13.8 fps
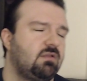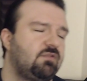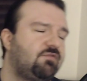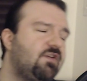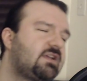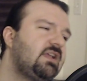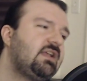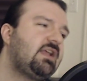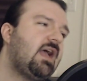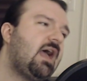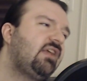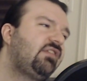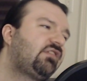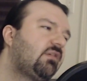Fucking
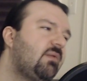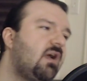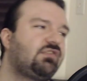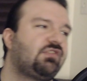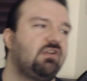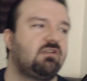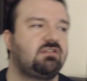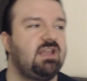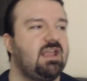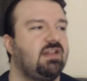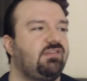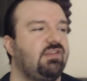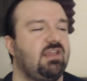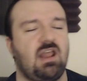guys come out and start
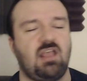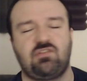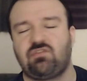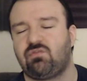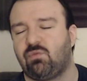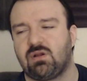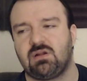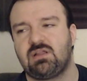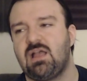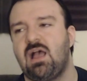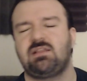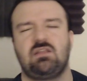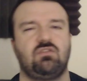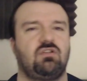dancing. I swear to
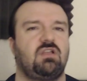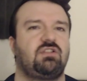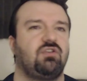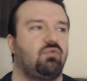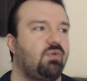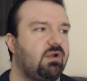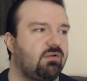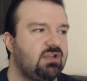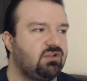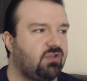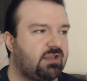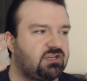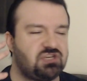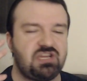God, they look like they're wearing
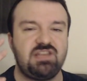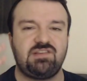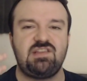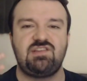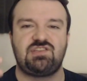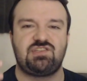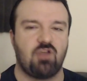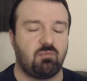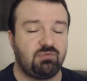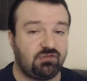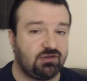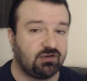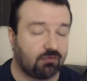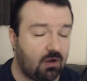like cheesy Sub
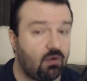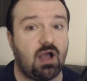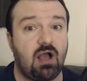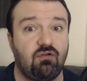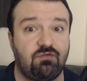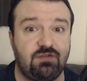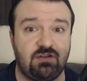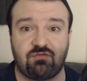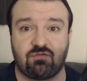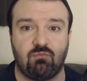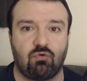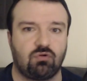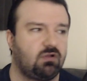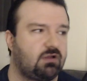Zero outfits
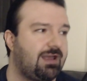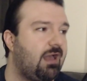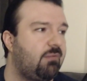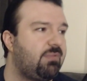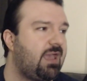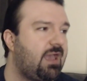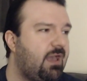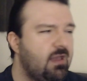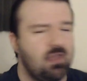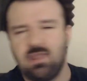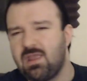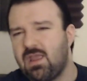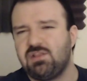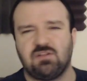from Mortal Kombat.
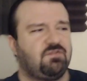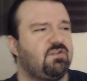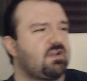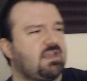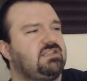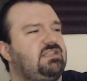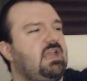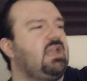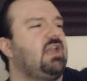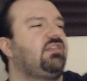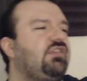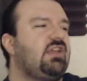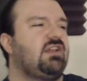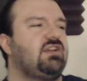And they're fucking
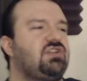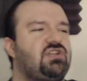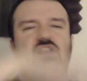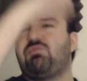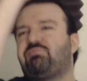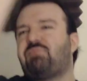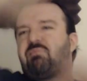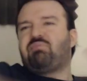dancing and shit.